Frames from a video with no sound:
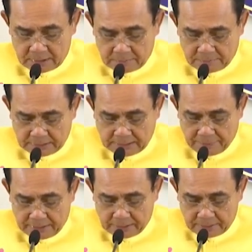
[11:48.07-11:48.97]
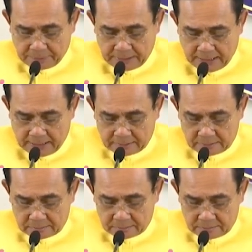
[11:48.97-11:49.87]
more respect, and in, in
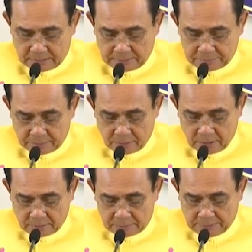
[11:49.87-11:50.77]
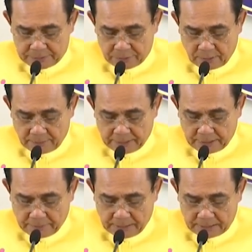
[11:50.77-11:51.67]
the end, you, you need more
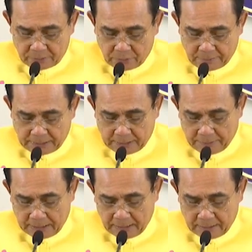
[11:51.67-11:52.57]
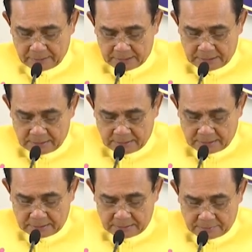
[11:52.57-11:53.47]
benefits coming from those uh,
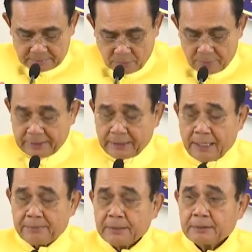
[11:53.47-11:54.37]
mm. relationship.